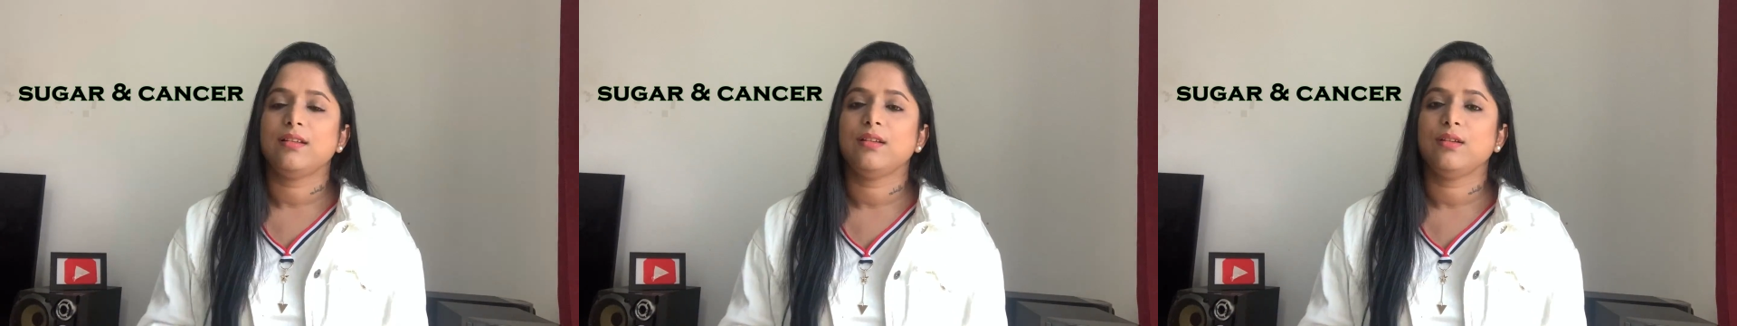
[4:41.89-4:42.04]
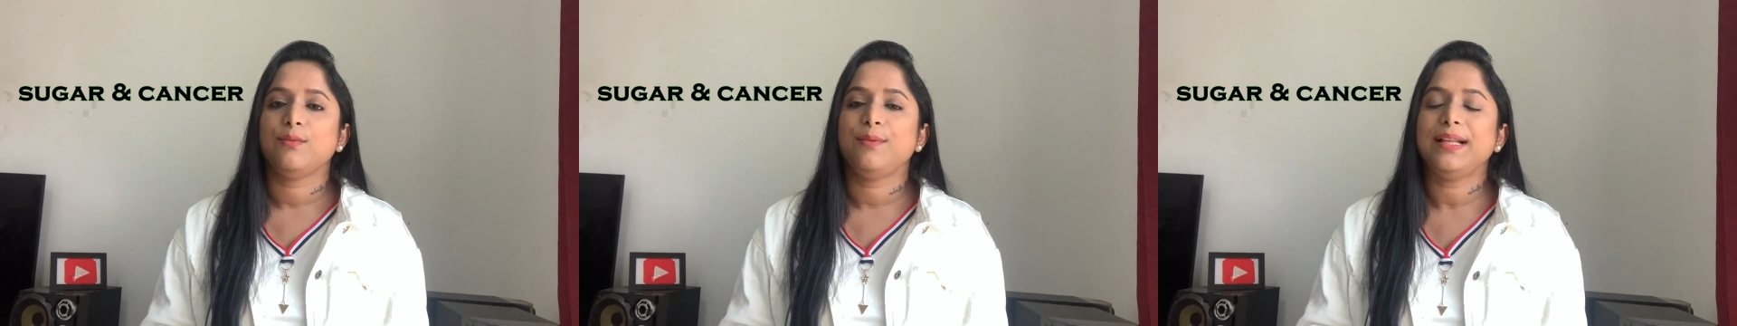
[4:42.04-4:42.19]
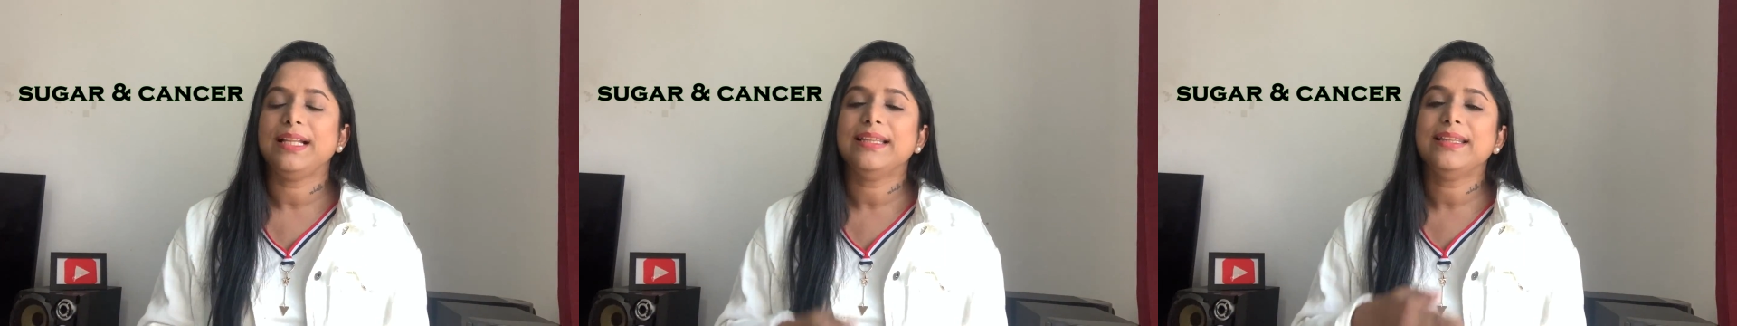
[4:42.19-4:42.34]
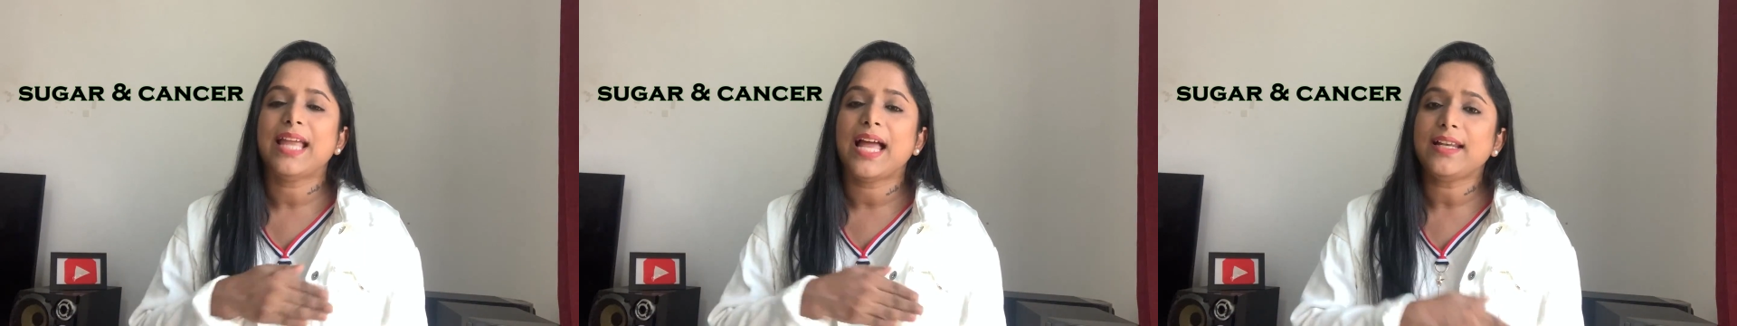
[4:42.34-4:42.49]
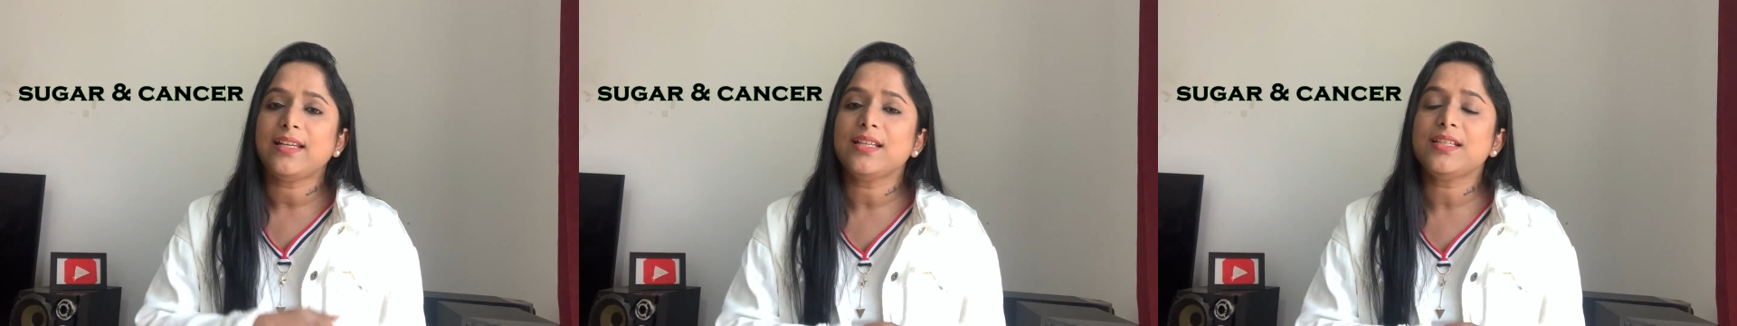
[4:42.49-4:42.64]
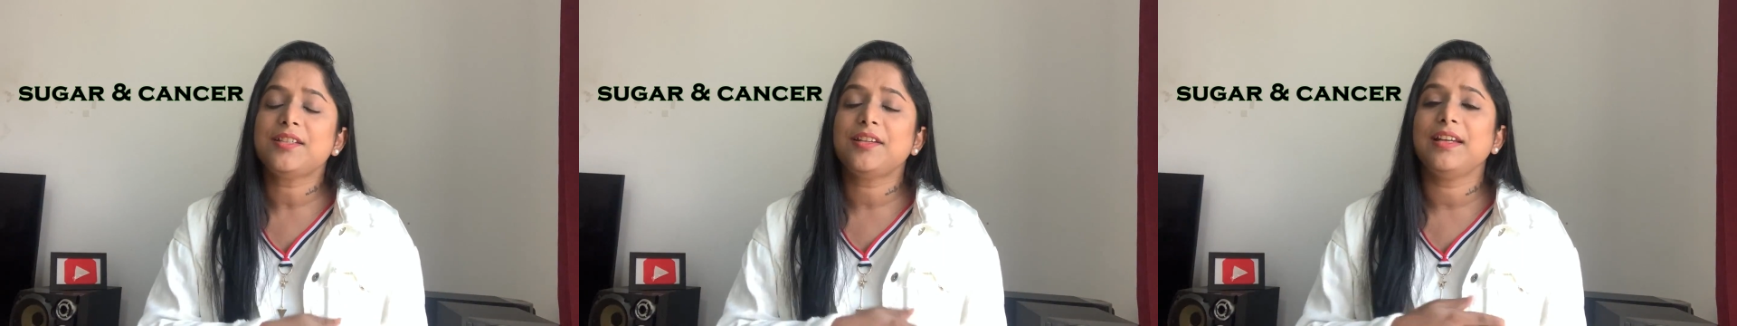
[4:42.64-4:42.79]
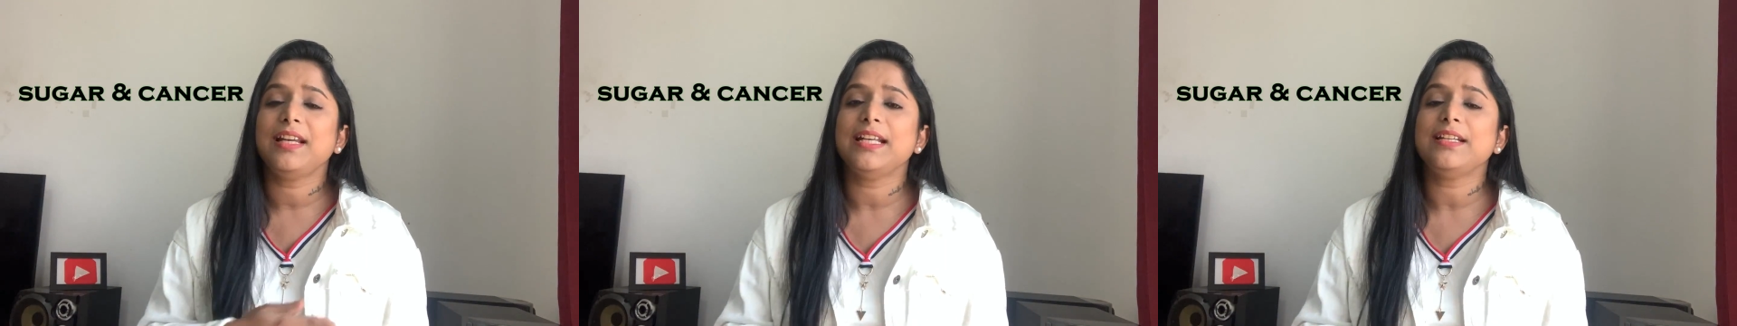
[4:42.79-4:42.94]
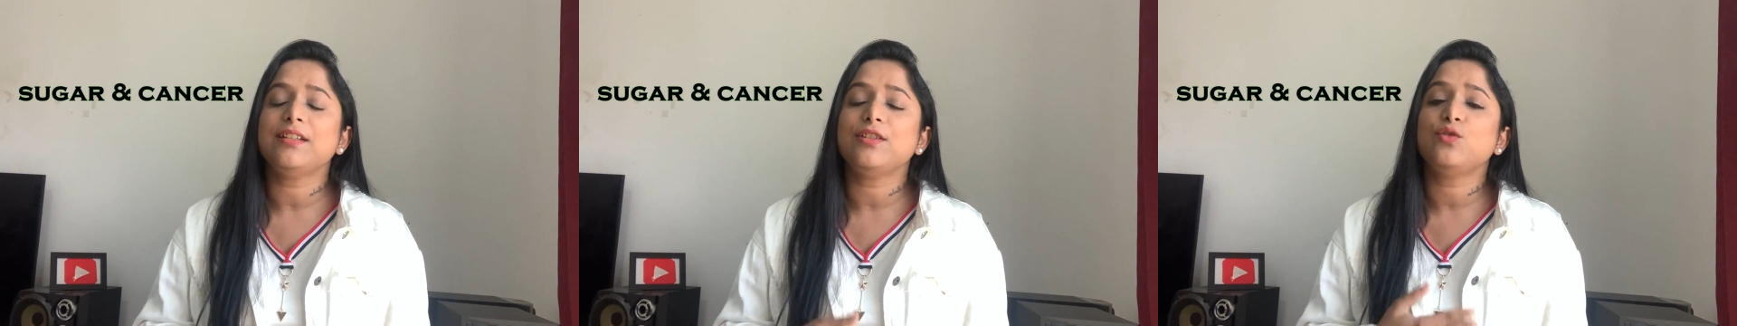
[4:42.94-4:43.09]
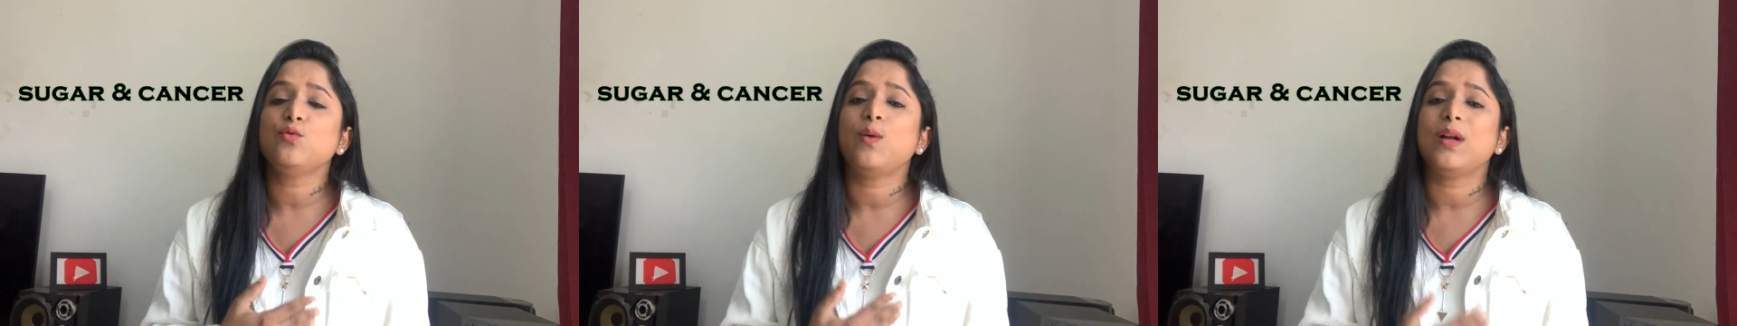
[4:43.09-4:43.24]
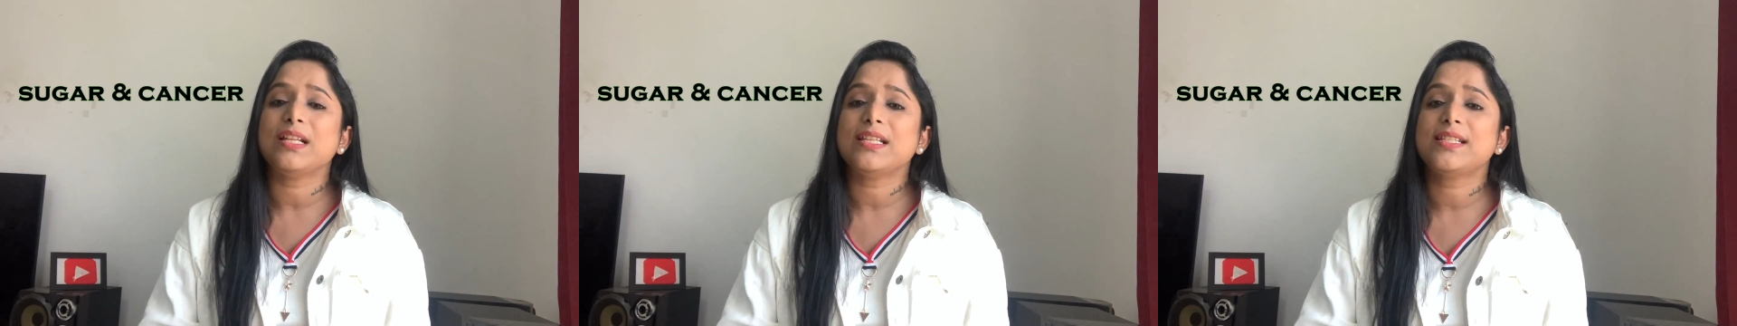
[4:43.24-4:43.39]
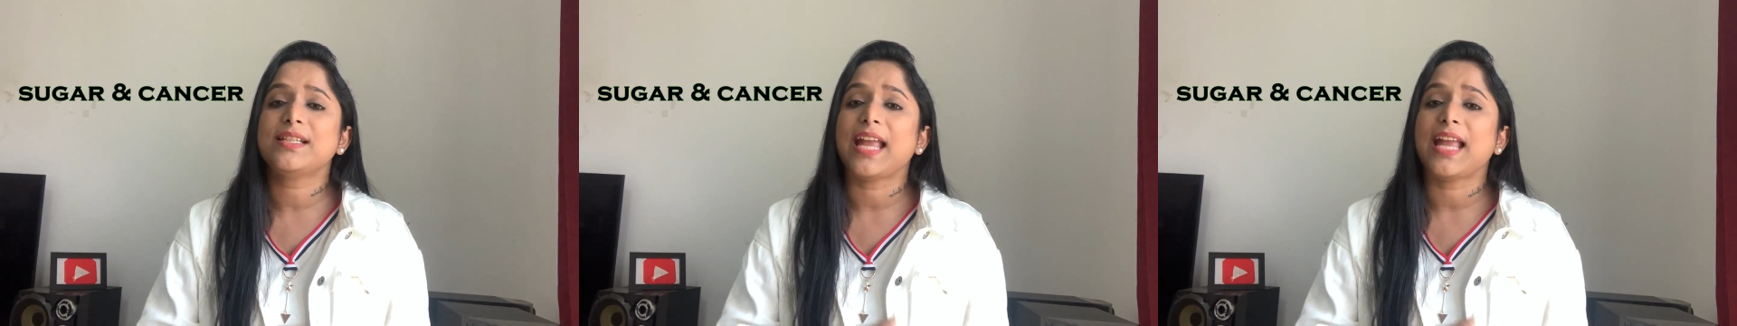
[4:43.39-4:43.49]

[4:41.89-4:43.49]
Well, that is related to once